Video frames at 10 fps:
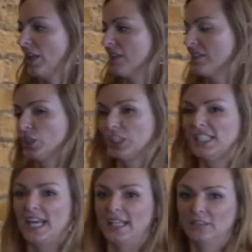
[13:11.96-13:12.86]
is a good
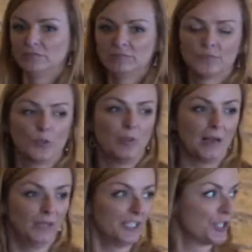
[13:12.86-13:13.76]
day to
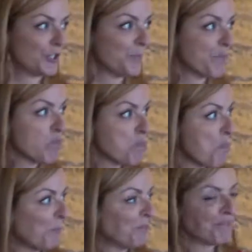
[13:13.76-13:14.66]
publish.
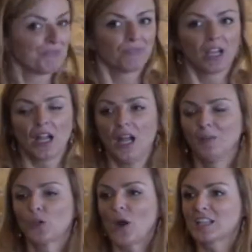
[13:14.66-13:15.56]

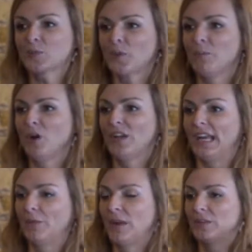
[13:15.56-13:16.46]

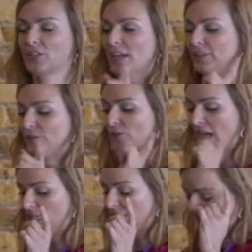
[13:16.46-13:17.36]
Cross-promoting, when I was talking to
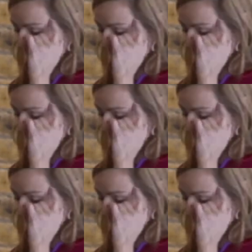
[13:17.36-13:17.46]
Trent,